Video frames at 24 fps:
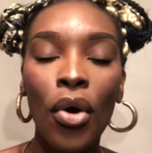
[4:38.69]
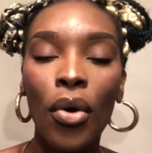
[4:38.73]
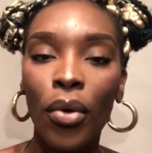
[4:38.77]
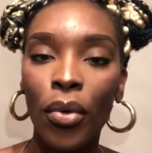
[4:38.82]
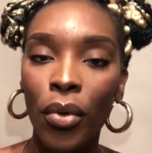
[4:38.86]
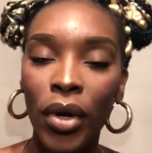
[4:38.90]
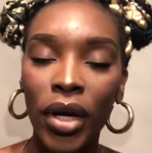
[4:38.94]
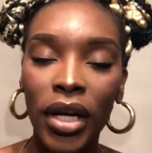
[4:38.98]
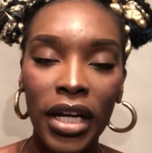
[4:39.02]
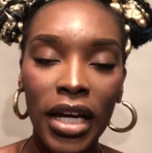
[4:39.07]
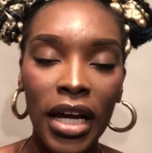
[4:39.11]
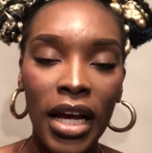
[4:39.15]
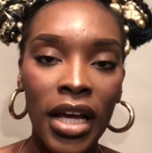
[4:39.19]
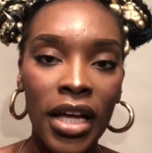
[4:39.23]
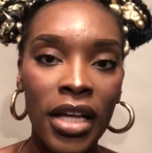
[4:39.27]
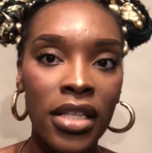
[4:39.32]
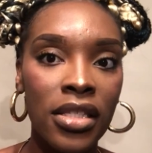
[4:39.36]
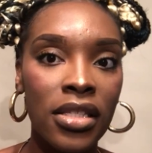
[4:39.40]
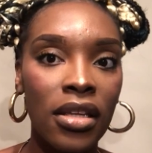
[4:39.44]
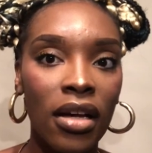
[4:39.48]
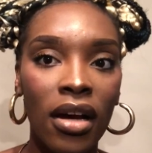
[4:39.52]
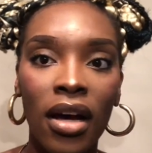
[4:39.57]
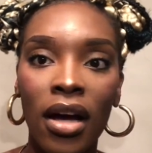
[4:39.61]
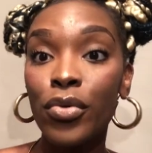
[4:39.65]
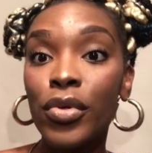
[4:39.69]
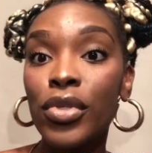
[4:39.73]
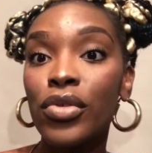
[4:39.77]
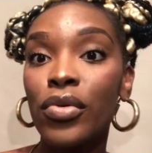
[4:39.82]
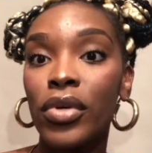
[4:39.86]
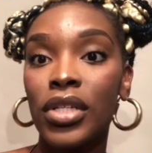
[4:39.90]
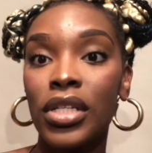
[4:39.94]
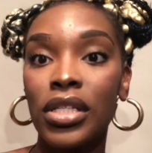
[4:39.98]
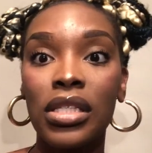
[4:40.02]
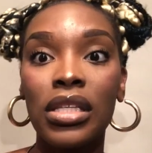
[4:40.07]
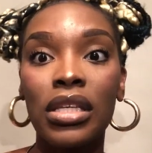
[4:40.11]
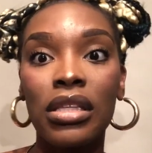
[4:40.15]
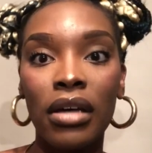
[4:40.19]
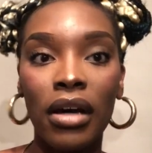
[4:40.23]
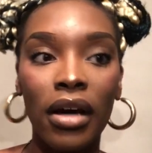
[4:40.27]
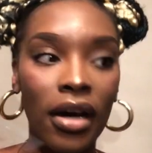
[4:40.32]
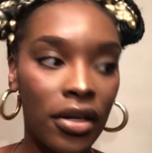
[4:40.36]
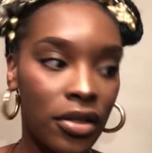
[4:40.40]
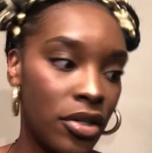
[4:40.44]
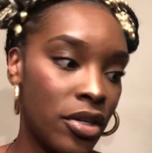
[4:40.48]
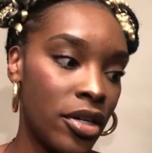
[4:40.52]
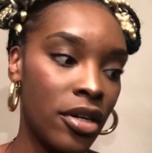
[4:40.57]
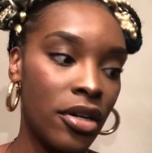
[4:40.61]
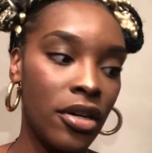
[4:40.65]
organize who's going to see the
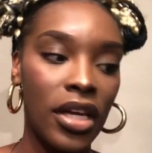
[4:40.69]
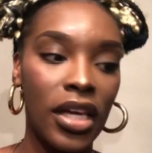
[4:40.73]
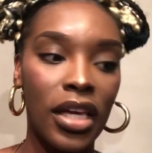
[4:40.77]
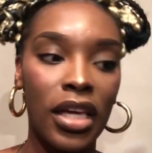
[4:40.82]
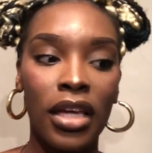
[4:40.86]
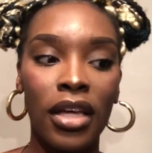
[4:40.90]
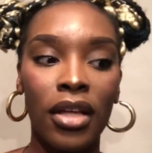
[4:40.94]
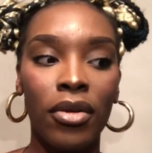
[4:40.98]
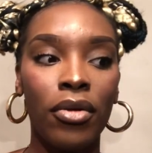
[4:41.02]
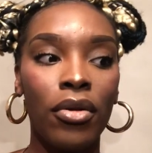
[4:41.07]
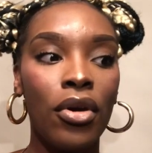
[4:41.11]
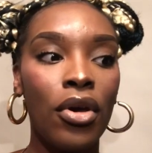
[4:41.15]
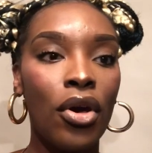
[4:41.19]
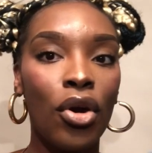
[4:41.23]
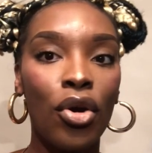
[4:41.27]
other and